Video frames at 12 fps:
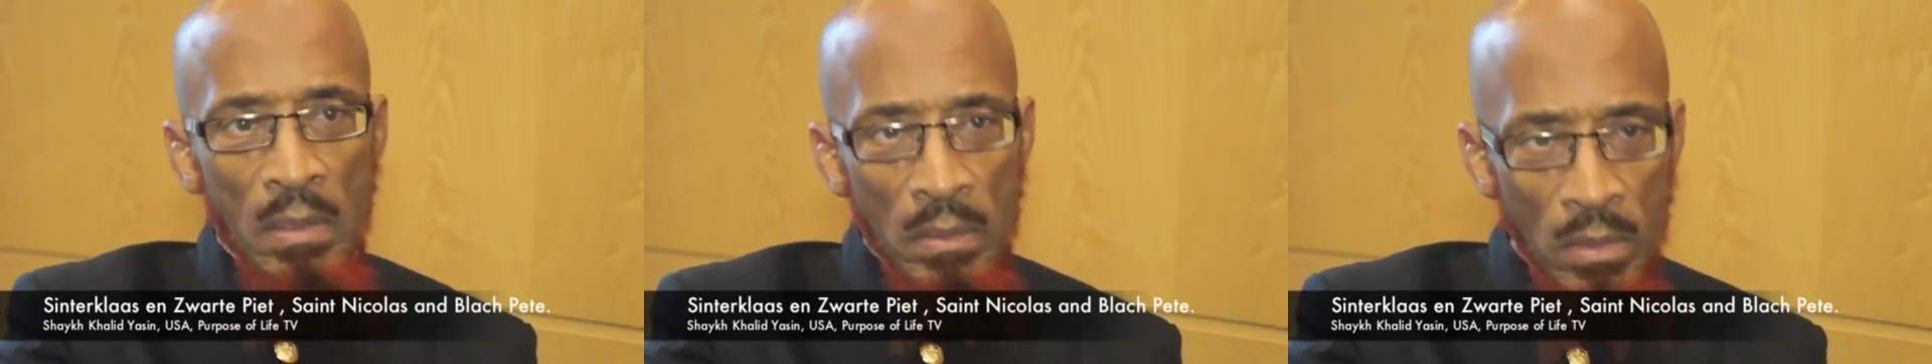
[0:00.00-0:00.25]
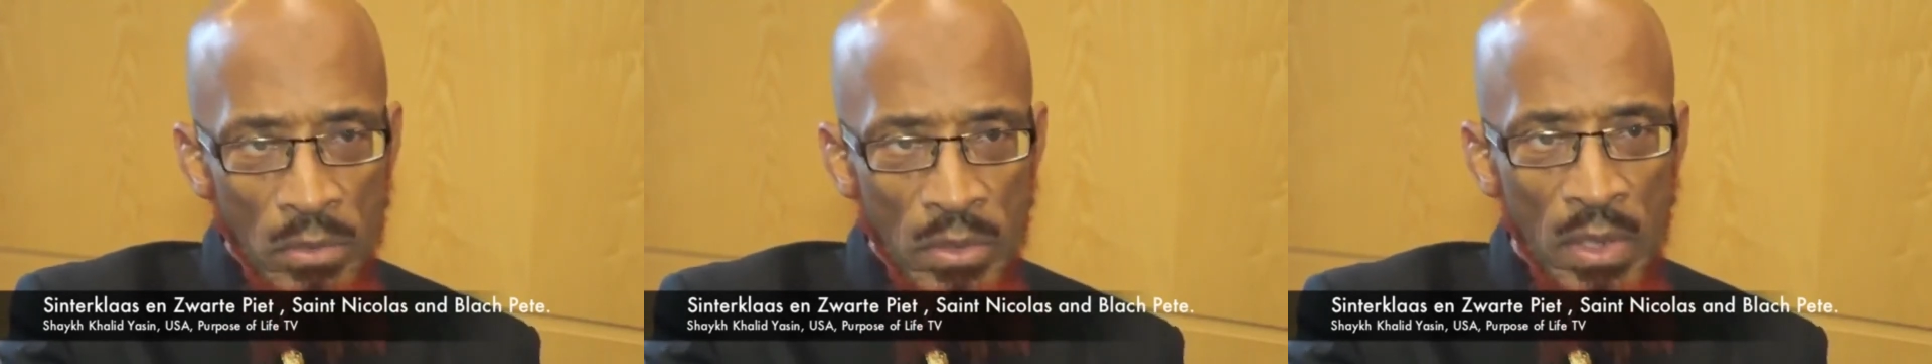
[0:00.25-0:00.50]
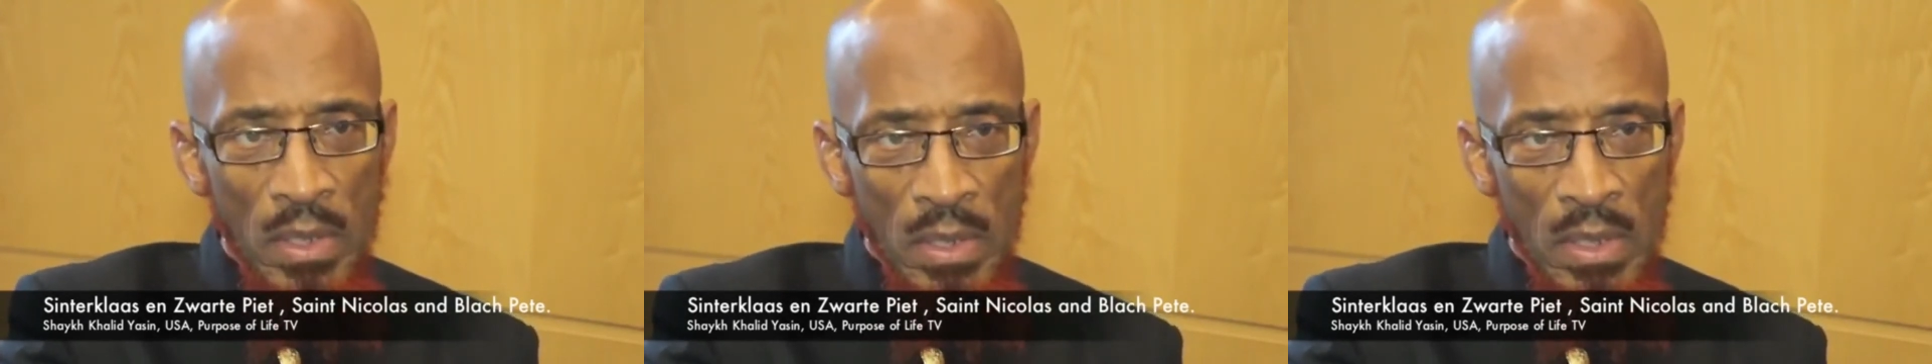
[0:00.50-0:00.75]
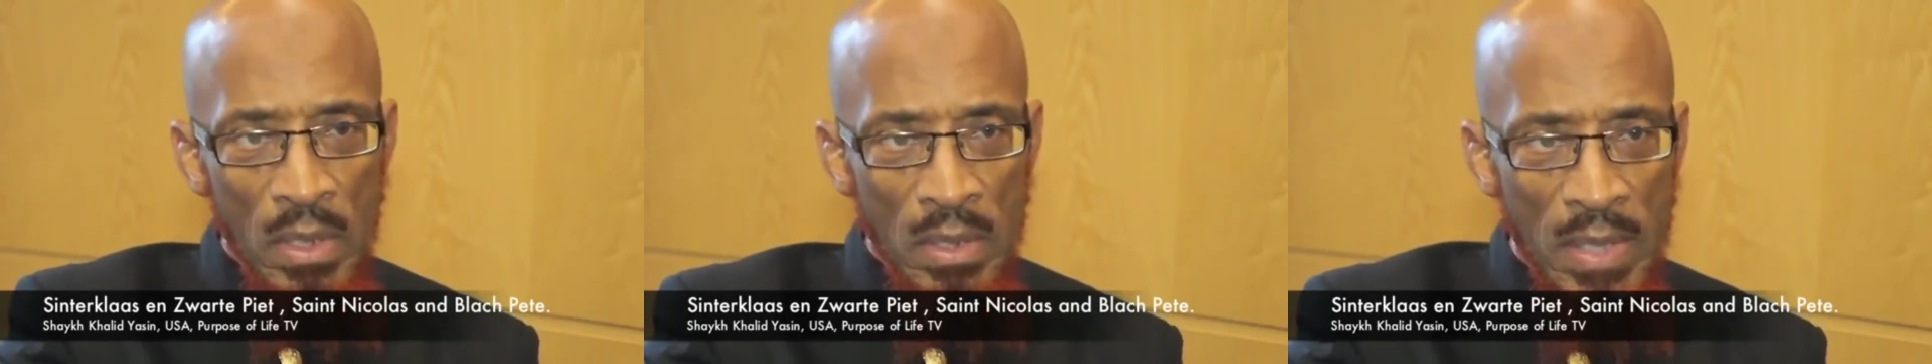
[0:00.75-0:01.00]
you
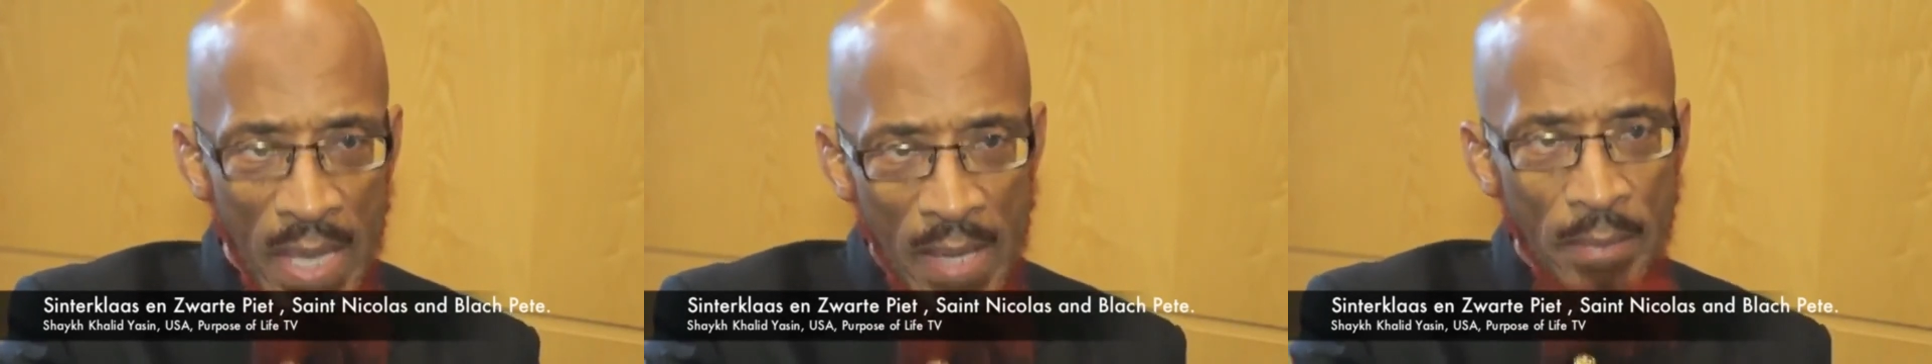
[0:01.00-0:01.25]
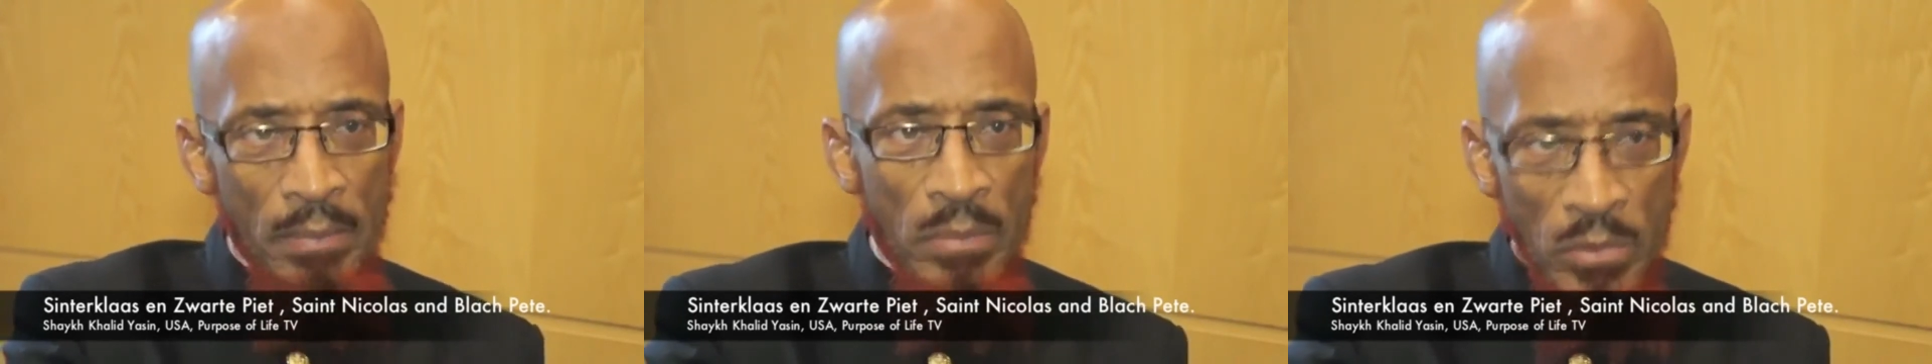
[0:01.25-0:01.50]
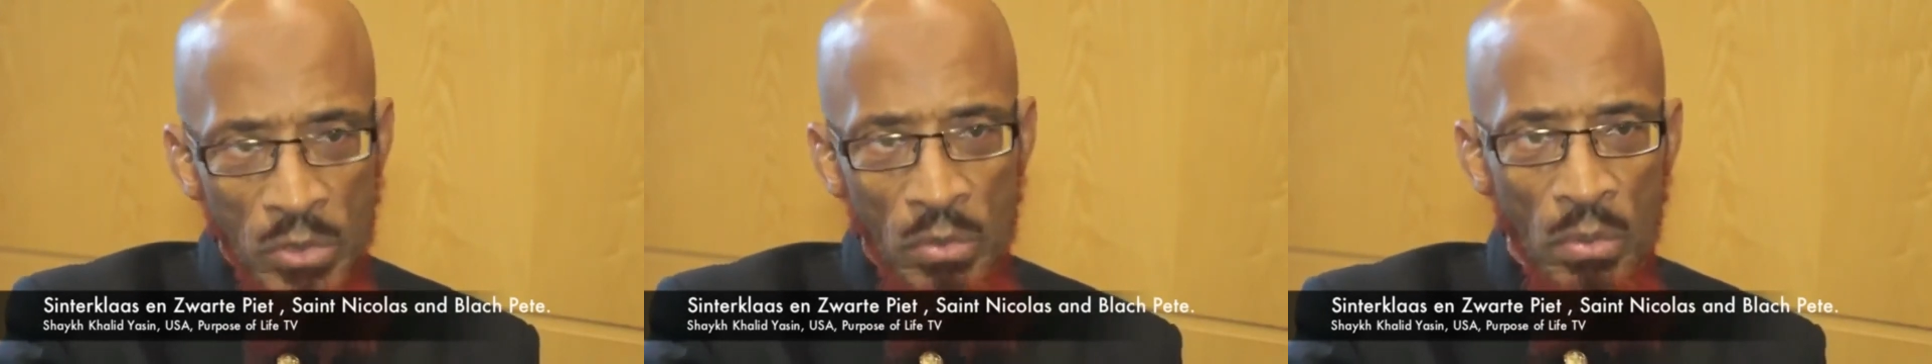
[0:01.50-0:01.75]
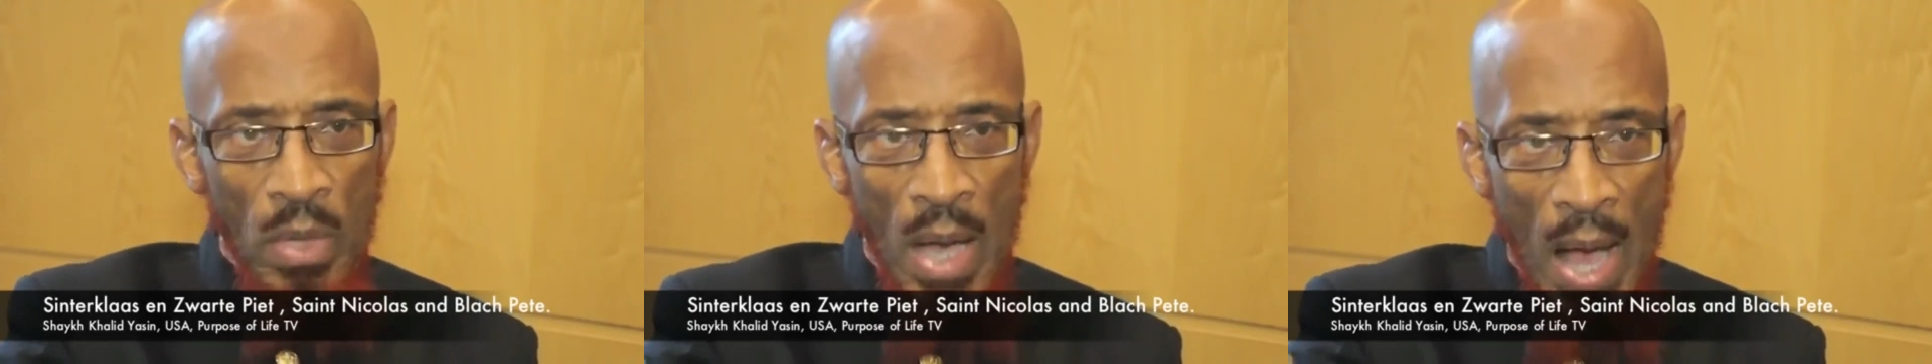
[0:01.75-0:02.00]
see, came to
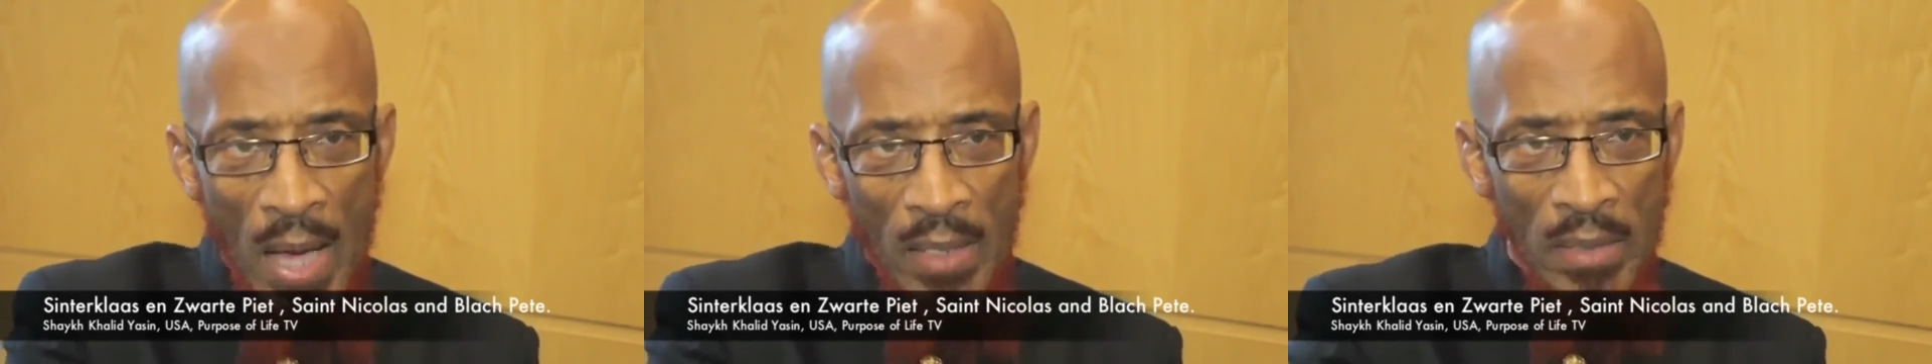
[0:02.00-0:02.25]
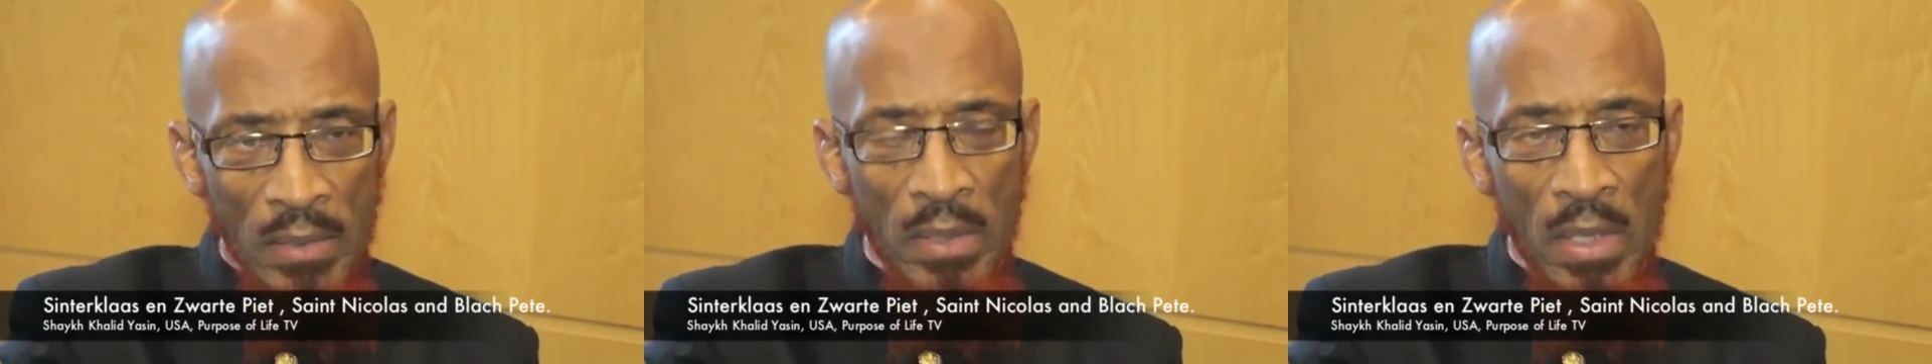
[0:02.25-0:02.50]
Holland,